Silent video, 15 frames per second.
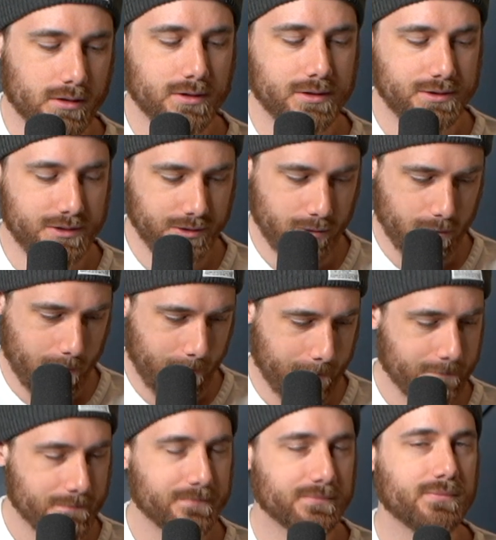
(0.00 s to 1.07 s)
2,
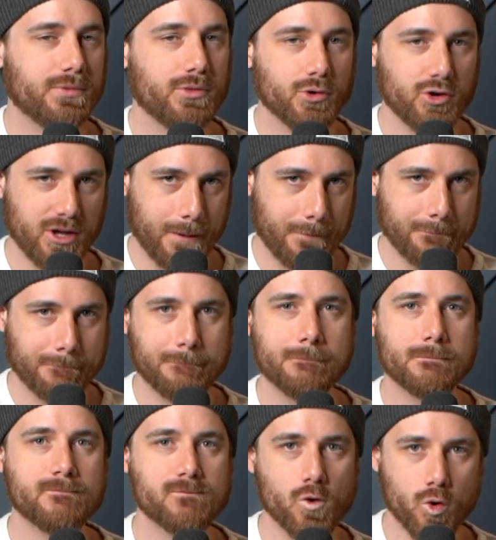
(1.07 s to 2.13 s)
3,
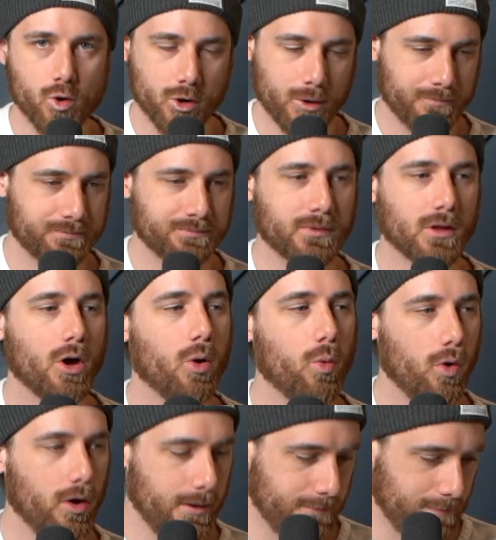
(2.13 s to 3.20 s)
4,
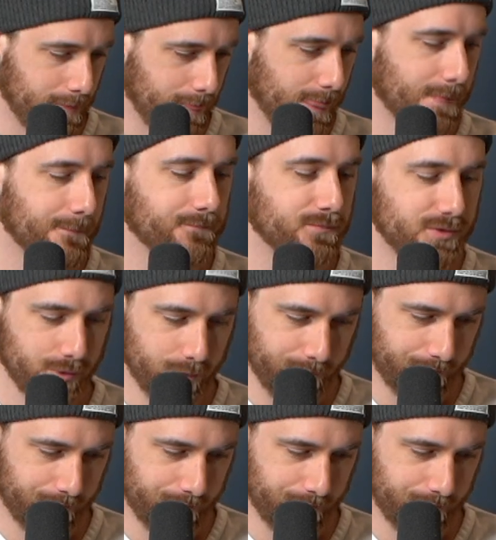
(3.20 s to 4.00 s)
1, 2,